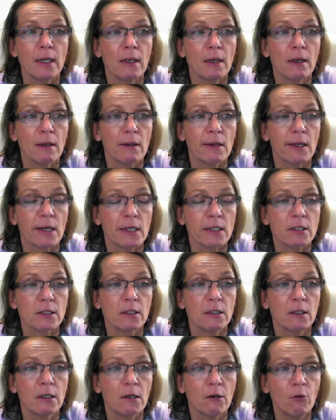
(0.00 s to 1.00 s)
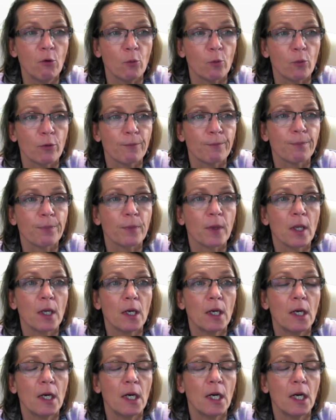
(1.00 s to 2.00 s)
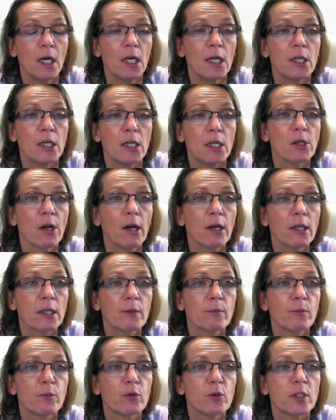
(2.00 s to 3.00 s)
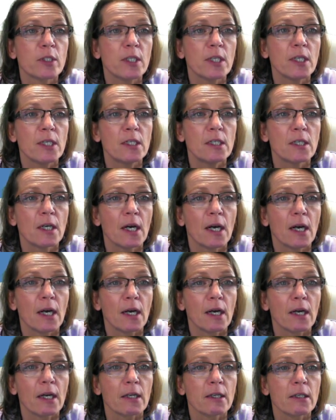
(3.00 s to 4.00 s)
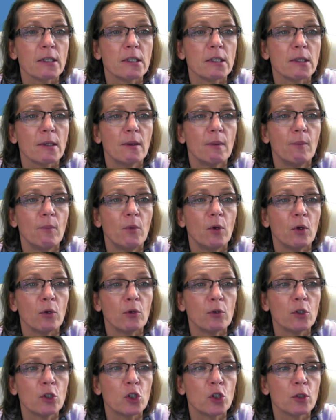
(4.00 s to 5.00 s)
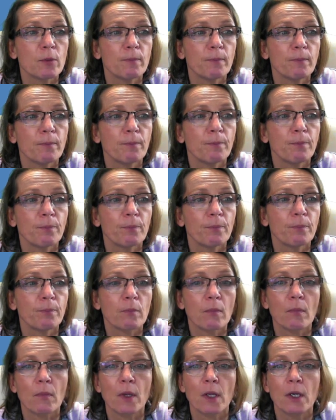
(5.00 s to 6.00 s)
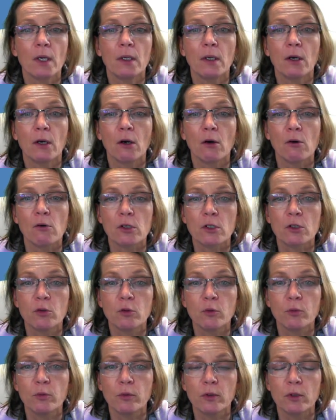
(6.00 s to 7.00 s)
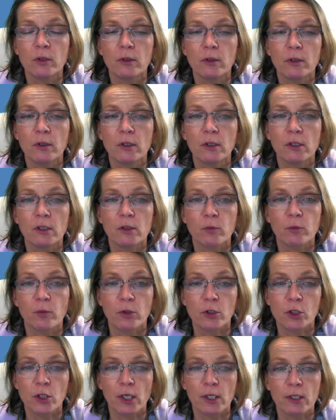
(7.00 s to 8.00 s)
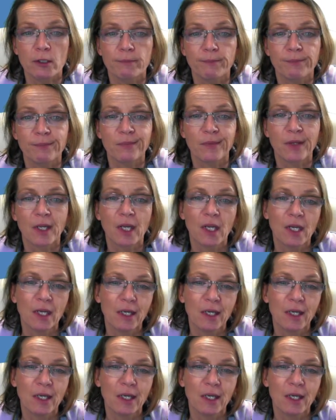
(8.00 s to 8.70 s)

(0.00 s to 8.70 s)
in that group. So now I can proceed and merge code to project.